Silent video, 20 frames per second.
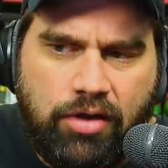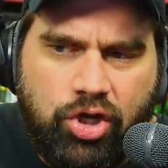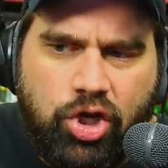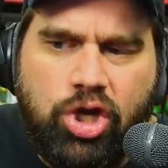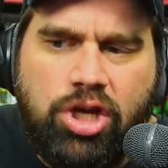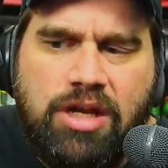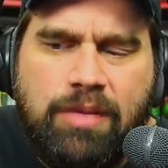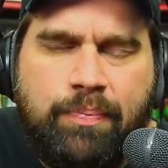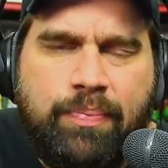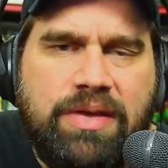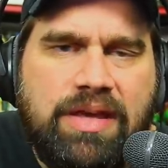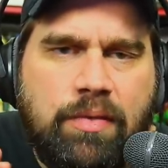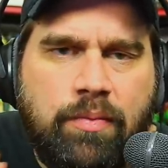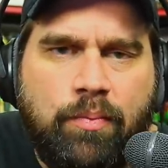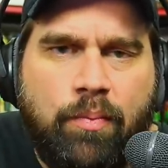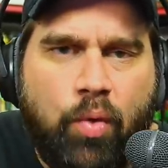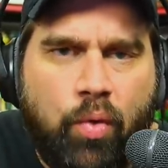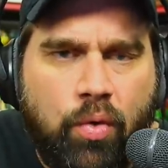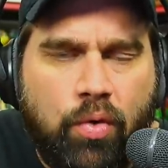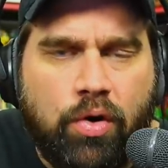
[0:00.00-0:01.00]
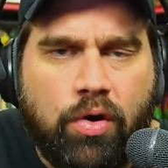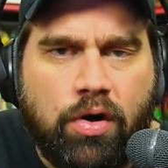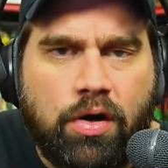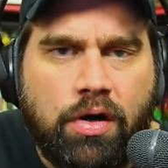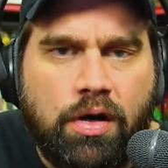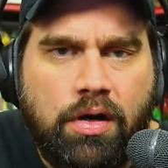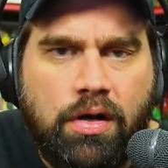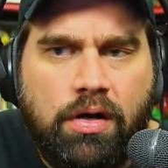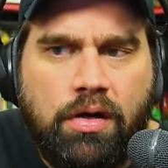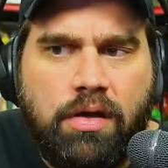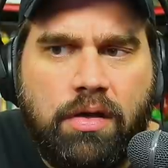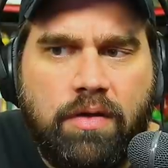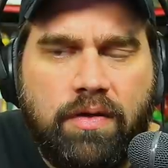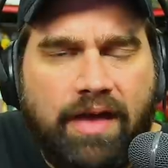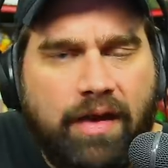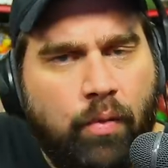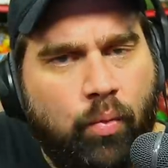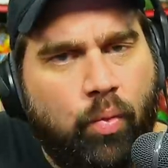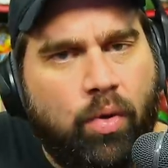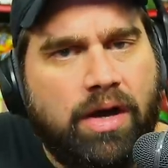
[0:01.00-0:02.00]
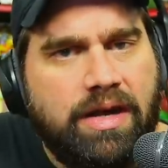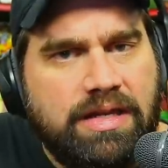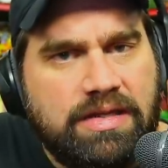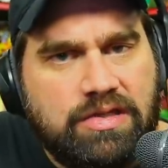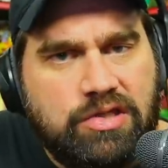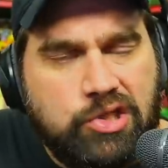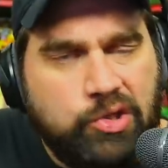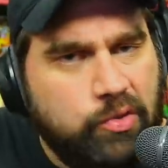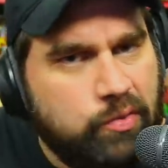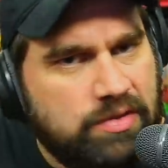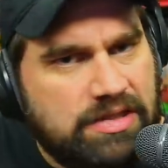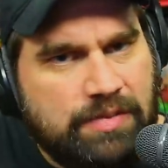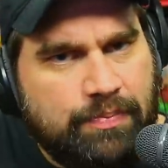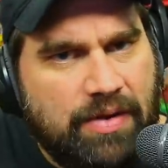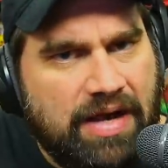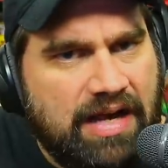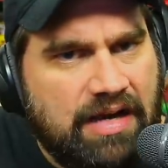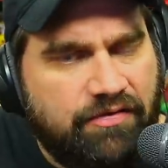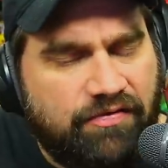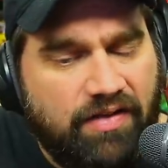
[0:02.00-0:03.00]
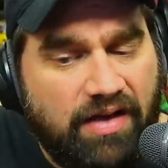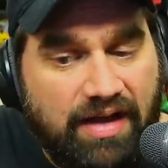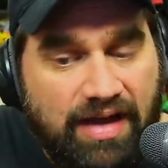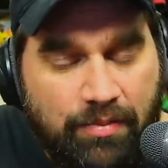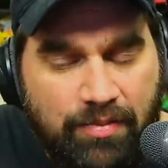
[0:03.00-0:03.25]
could it be more than what he's doing with Spotify.